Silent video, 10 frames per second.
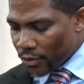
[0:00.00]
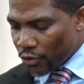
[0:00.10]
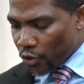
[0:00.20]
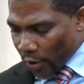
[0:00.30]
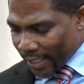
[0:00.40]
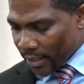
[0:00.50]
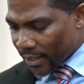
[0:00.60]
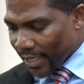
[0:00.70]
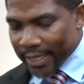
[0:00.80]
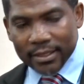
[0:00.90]
join
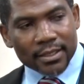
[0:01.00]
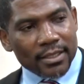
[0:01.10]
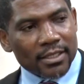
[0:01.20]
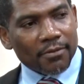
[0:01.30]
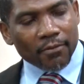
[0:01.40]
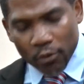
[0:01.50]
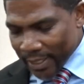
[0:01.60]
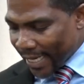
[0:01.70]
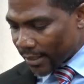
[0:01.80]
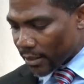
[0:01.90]
society in its
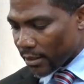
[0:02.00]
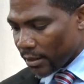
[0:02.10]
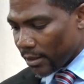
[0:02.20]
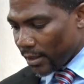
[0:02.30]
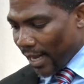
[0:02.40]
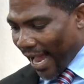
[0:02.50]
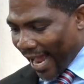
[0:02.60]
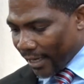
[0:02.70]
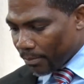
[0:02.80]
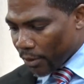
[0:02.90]
fullness
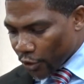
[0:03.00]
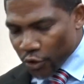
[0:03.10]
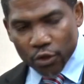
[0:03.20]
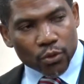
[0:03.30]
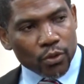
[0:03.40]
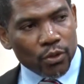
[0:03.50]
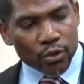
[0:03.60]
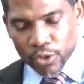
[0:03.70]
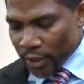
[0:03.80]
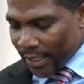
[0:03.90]
and pursue
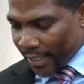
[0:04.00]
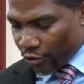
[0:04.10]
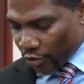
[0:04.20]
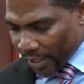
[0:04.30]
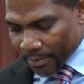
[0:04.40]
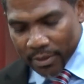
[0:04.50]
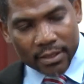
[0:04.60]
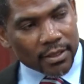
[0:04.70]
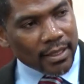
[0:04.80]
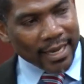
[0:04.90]
their
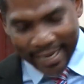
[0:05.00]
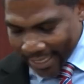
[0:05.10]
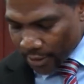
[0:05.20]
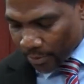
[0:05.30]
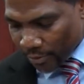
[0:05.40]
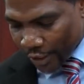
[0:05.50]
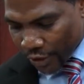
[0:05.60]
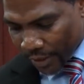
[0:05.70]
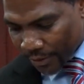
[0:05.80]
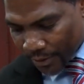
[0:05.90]
dreams and
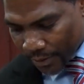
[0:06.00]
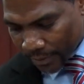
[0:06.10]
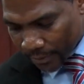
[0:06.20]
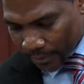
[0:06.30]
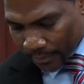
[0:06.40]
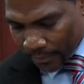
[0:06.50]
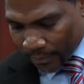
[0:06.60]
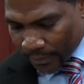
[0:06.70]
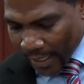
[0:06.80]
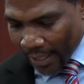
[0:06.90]
aspirations.
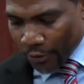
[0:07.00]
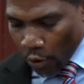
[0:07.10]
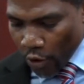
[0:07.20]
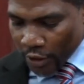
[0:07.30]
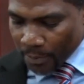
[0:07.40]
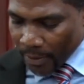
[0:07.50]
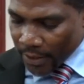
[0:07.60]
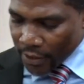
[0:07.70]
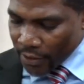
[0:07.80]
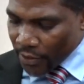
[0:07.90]
And those
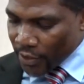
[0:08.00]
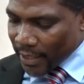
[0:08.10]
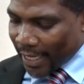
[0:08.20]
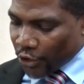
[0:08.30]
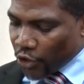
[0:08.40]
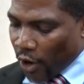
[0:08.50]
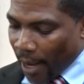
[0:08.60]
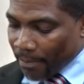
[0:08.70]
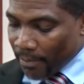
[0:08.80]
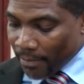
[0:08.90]
persons can show
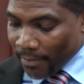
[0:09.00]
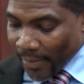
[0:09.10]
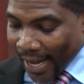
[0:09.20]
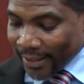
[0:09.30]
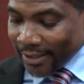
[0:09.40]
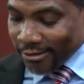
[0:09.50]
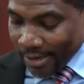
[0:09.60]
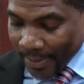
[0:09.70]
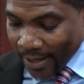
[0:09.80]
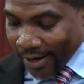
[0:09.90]
up at the
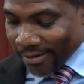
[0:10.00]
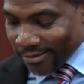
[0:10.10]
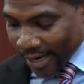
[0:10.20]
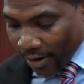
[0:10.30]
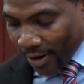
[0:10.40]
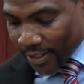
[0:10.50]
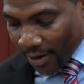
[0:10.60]
Criminal Records